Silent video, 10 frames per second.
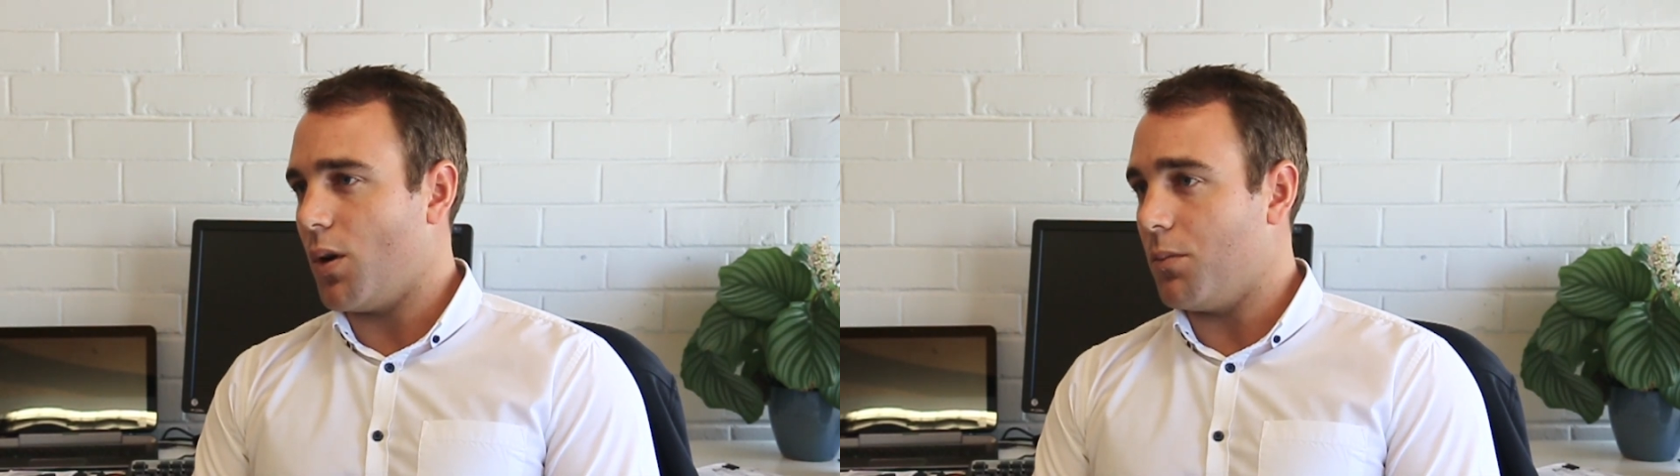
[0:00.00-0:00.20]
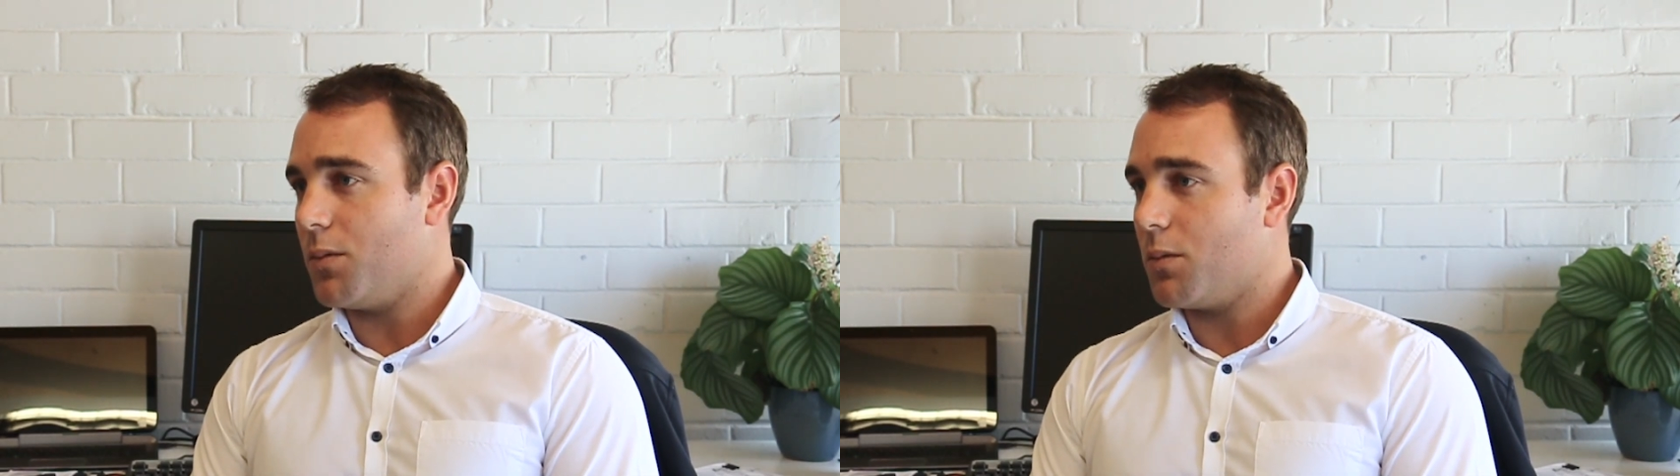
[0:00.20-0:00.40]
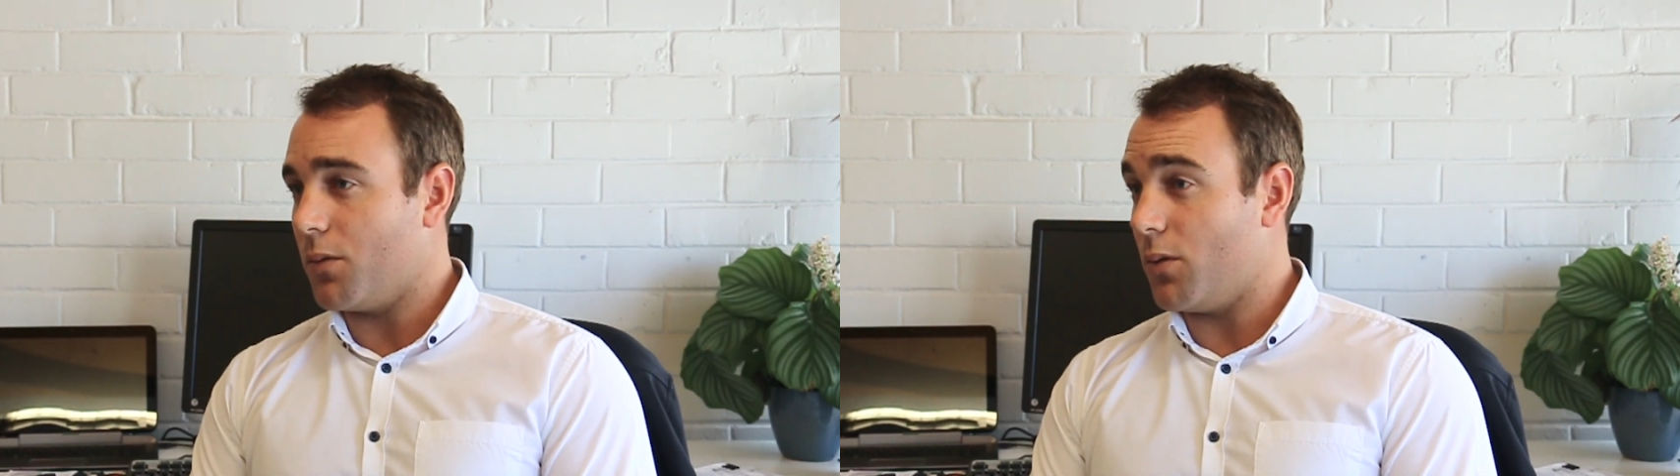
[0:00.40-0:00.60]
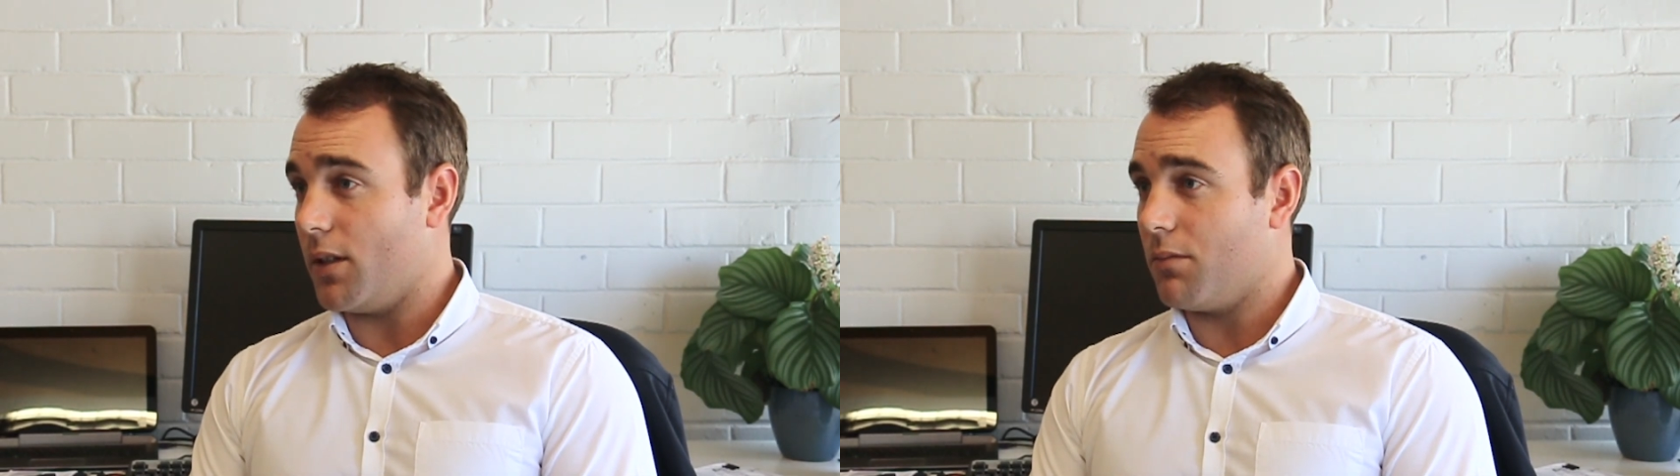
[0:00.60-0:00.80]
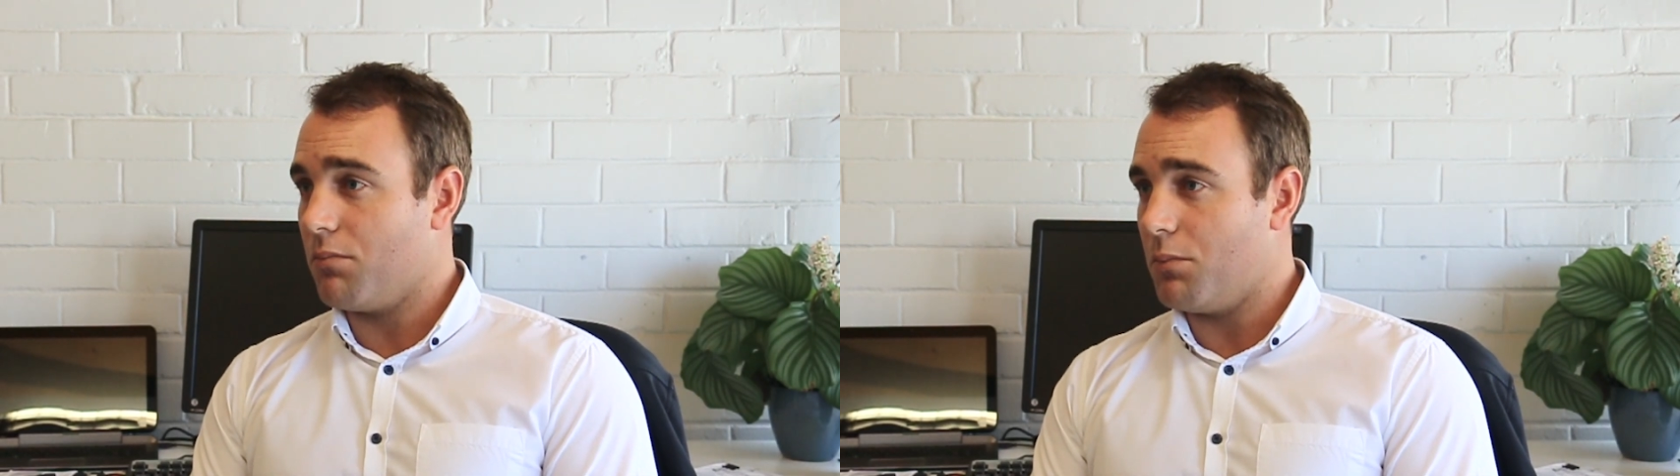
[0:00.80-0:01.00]
problems
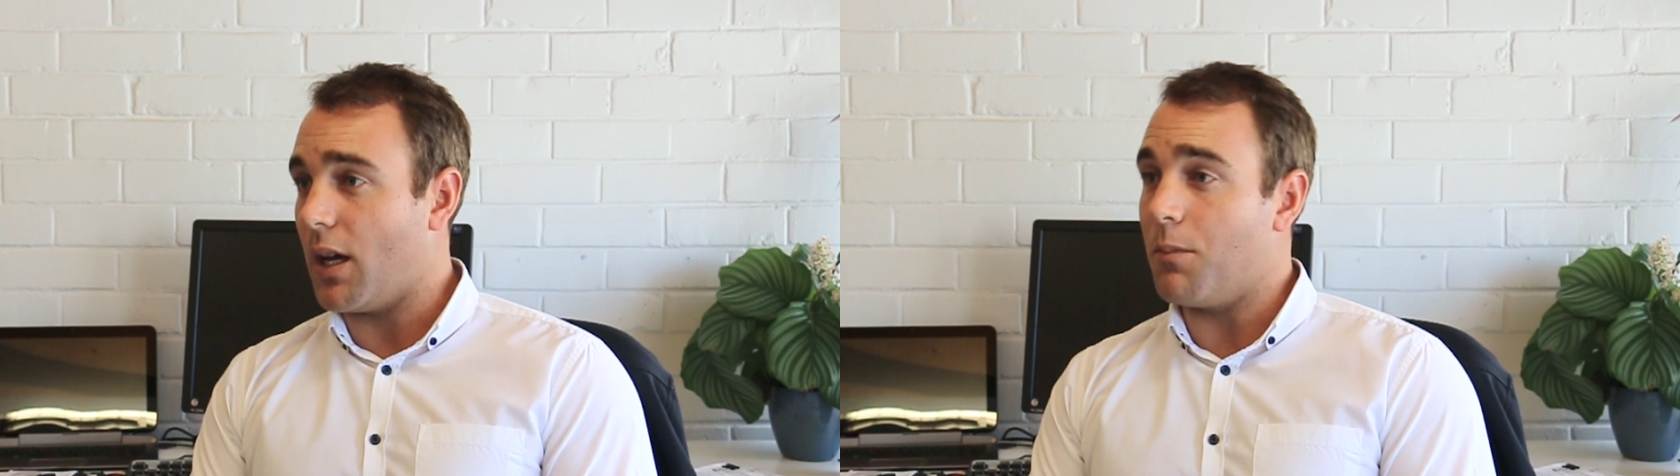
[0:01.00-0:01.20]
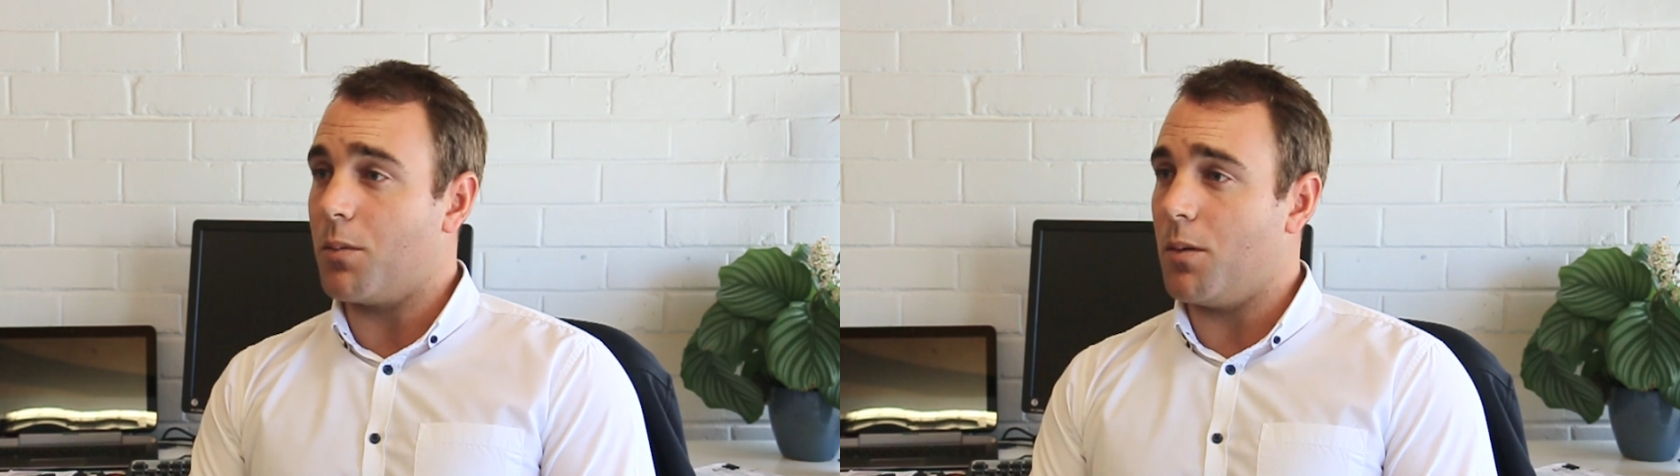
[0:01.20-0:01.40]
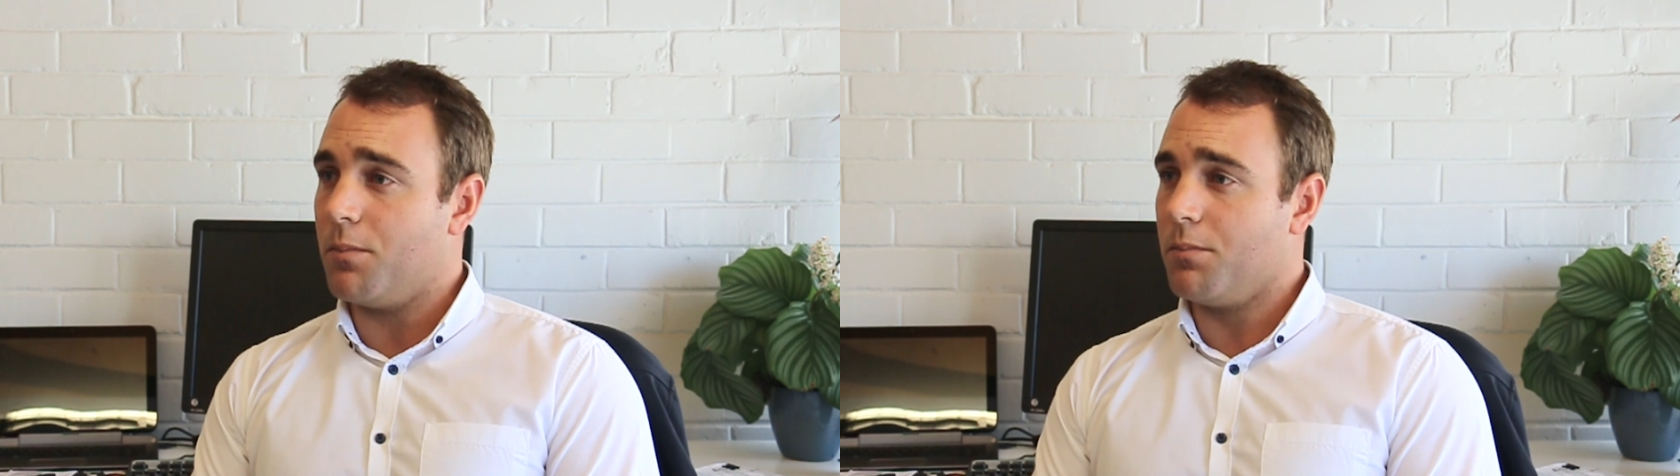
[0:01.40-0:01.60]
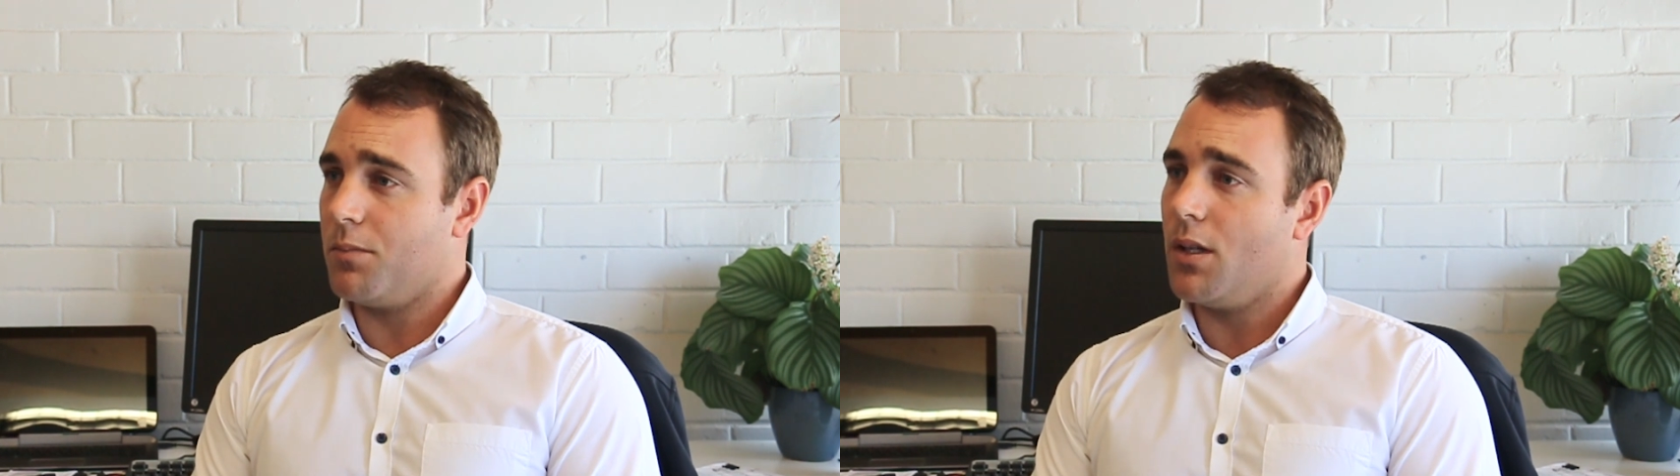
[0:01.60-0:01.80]
before they become a problem.